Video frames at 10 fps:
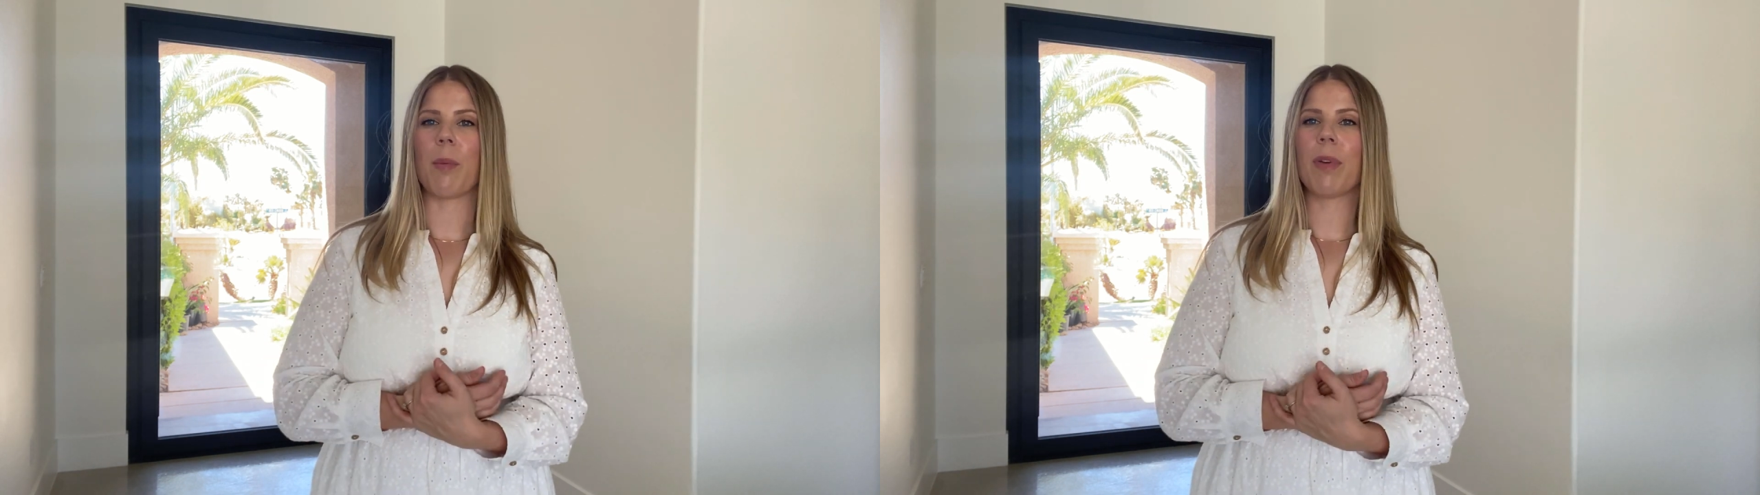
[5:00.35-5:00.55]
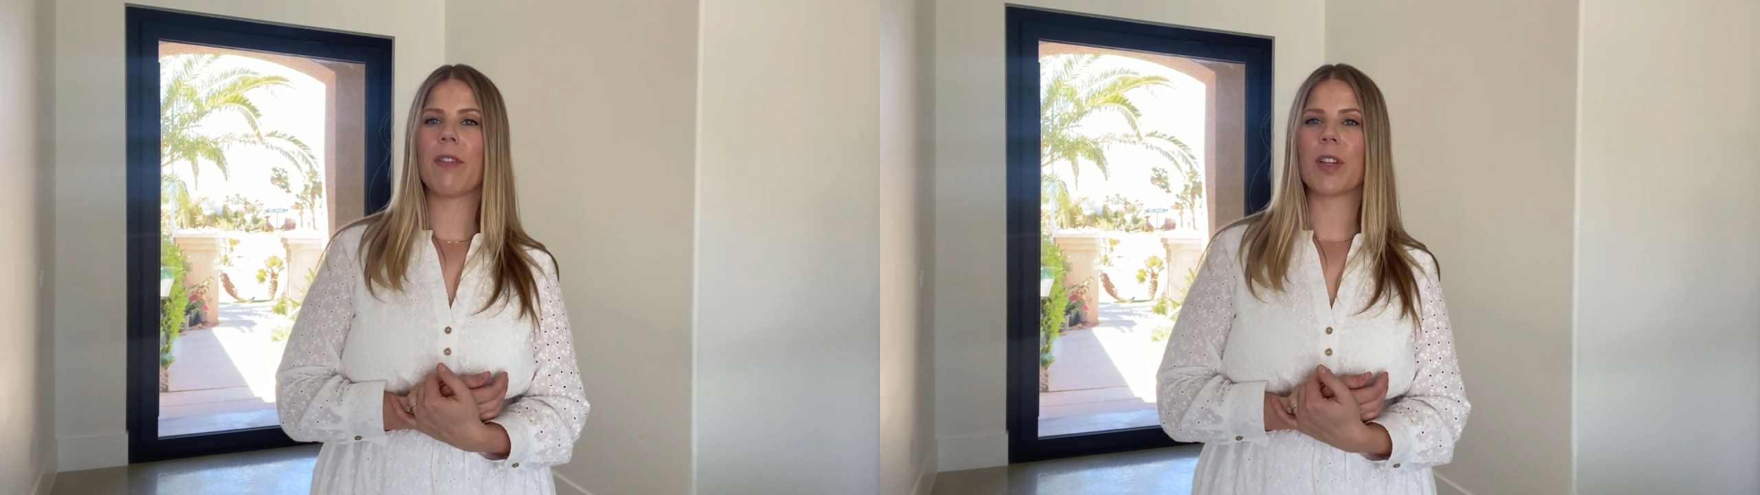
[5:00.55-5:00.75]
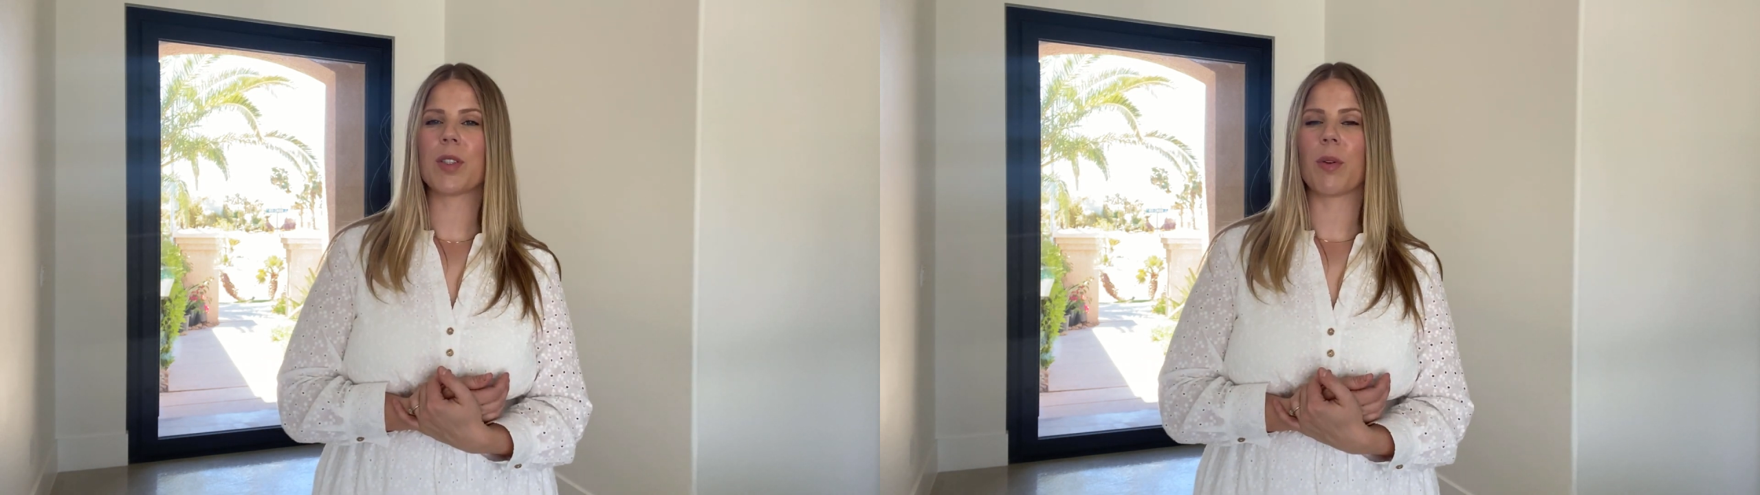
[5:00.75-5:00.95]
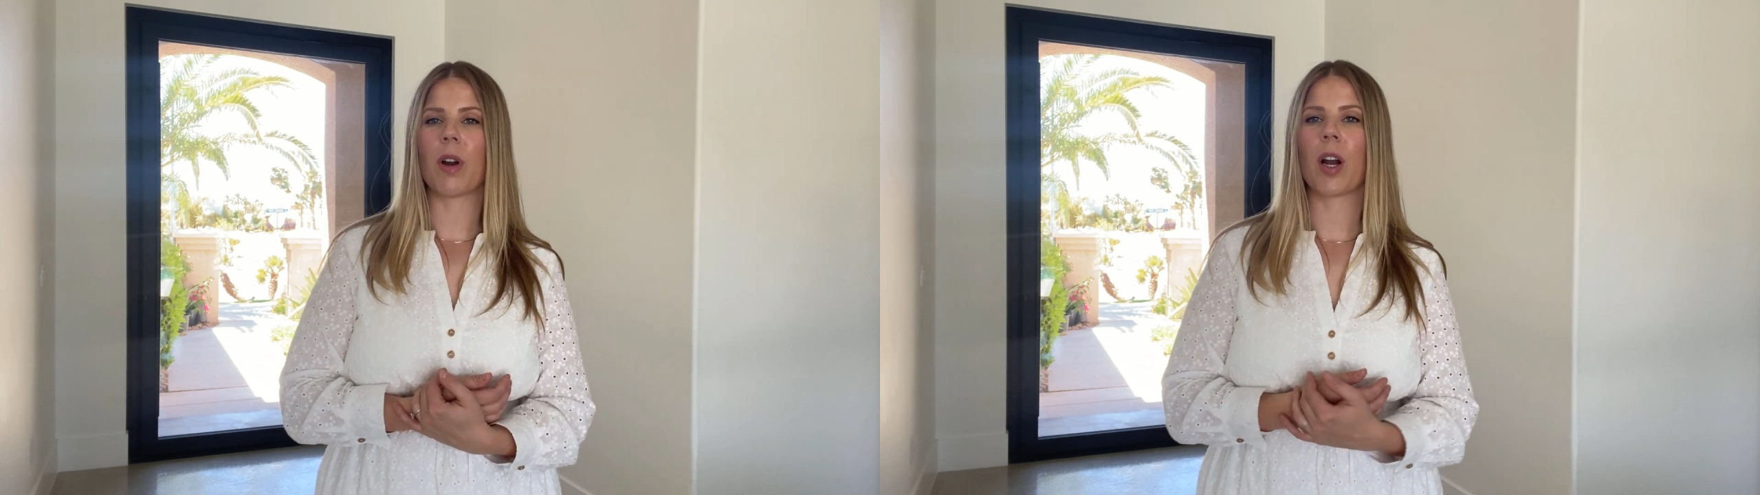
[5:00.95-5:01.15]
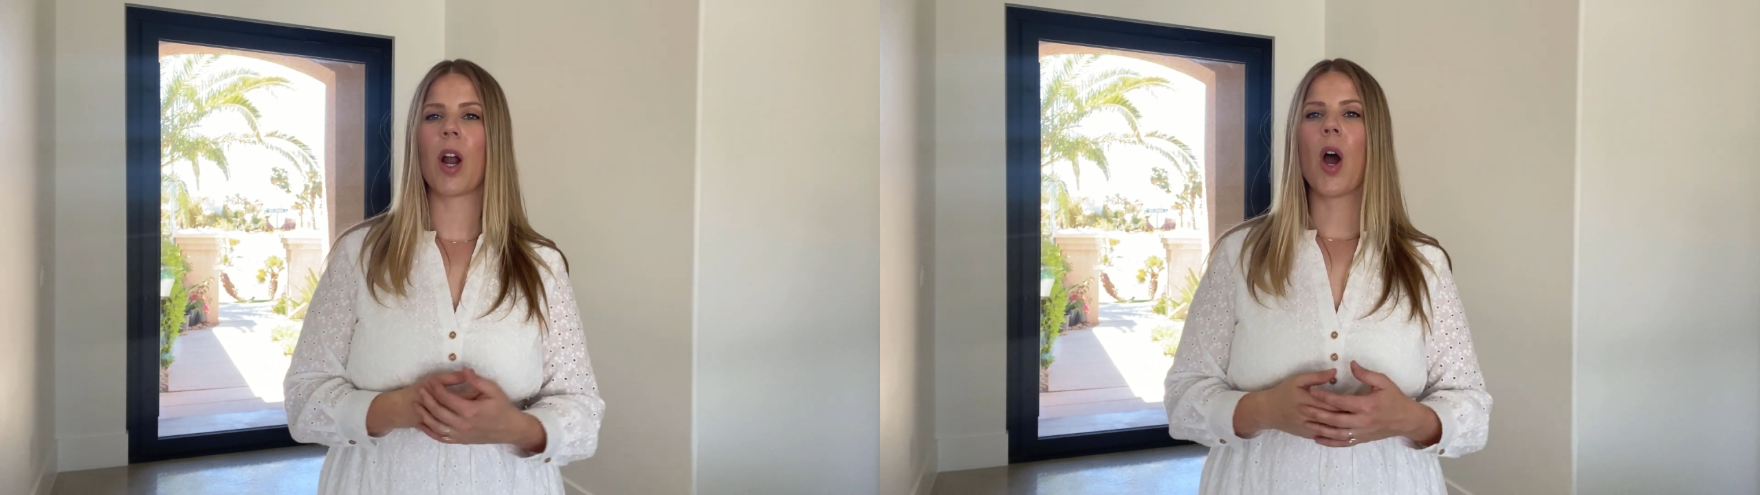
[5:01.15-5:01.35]
a pivot
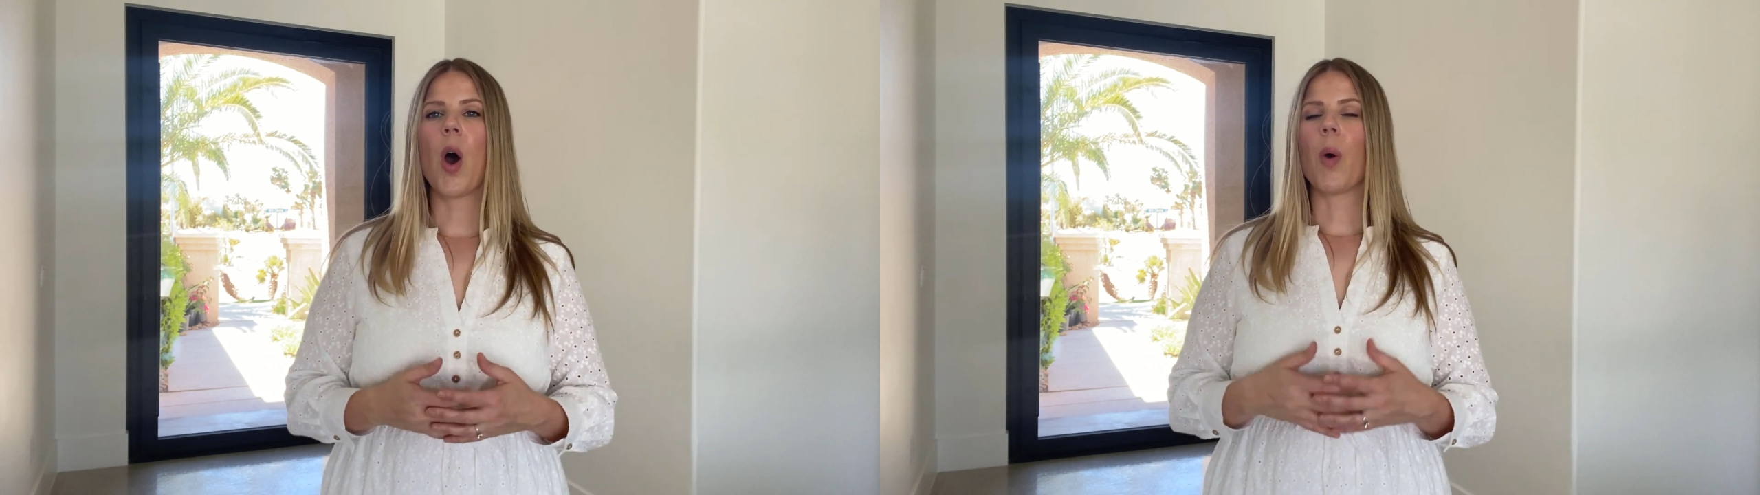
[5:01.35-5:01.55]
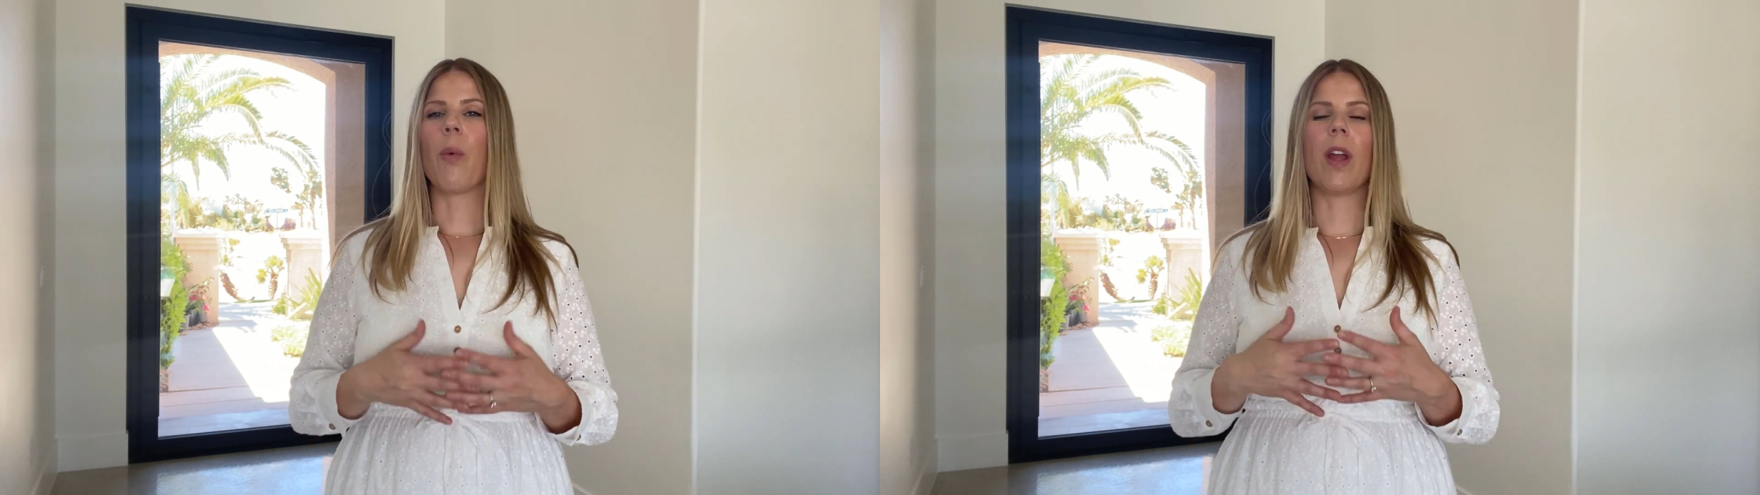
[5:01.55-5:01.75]
door.